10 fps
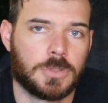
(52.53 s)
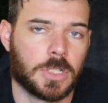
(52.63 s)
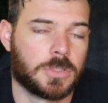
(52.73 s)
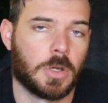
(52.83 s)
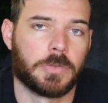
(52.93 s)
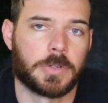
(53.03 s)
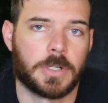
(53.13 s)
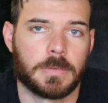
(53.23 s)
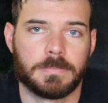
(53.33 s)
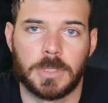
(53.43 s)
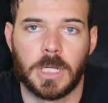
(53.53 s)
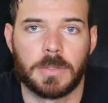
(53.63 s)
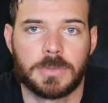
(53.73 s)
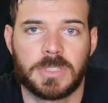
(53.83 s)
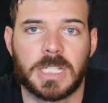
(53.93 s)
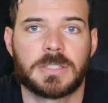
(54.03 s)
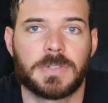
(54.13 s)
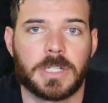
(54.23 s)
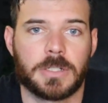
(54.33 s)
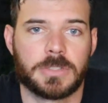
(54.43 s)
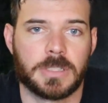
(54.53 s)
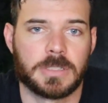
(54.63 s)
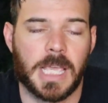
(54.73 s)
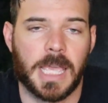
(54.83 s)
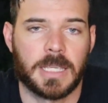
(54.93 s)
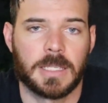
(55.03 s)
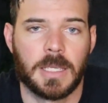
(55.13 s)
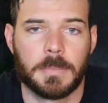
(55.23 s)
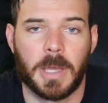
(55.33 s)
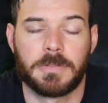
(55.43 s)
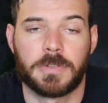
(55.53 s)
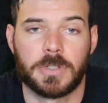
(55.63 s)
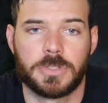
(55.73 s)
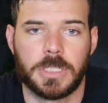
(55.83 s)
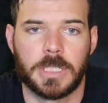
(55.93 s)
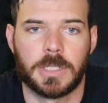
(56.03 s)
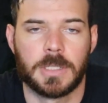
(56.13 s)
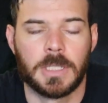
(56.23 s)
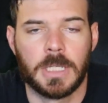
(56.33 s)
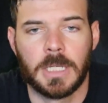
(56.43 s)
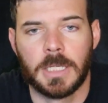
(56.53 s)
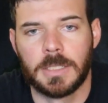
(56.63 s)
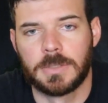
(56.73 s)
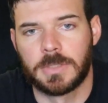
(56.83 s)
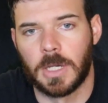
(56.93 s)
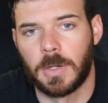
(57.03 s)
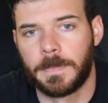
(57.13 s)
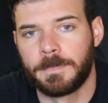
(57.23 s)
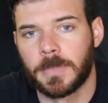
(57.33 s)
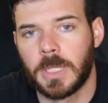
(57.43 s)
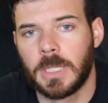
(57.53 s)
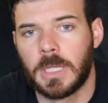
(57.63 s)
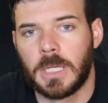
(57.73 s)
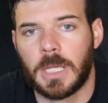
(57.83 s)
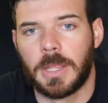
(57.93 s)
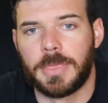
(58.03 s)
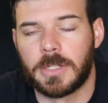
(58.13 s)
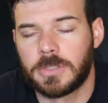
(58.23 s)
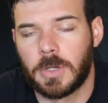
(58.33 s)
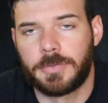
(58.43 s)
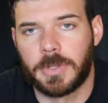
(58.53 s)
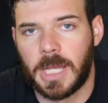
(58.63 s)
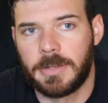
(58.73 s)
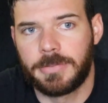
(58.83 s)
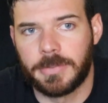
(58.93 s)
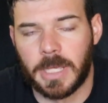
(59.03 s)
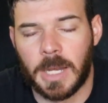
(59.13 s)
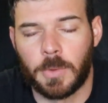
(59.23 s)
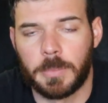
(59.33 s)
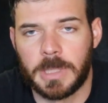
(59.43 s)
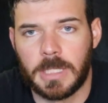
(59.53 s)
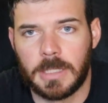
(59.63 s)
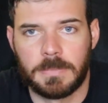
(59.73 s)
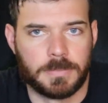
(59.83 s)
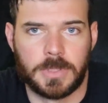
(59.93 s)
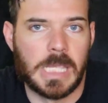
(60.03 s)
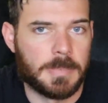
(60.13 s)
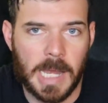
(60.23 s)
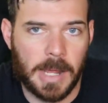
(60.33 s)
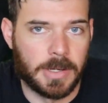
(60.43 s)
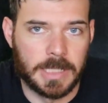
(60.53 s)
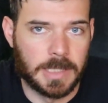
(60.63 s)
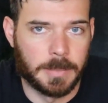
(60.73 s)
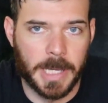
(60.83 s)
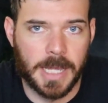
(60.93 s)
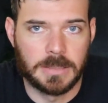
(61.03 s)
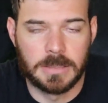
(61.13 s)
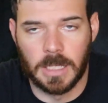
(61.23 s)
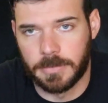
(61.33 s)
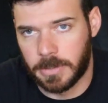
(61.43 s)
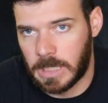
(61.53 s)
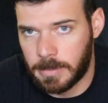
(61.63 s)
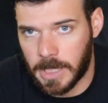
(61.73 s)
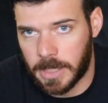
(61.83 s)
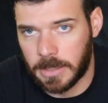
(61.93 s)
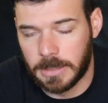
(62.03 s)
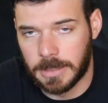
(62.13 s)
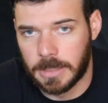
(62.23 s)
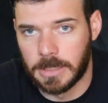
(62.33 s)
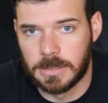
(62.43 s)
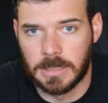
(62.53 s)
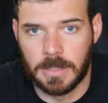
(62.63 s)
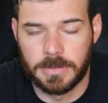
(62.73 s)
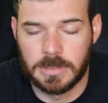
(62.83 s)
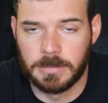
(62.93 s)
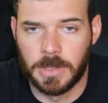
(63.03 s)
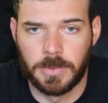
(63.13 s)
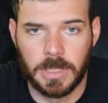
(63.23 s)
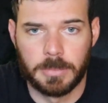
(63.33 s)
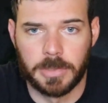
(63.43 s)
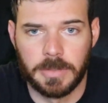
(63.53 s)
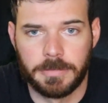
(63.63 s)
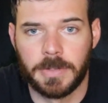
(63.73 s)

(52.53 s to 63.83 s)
just over 6 figures in tech my first year. So there's no fluff, and I won't be keeping out any of the bad stuff or keeping out any of the good stuff. This is going to be a really brief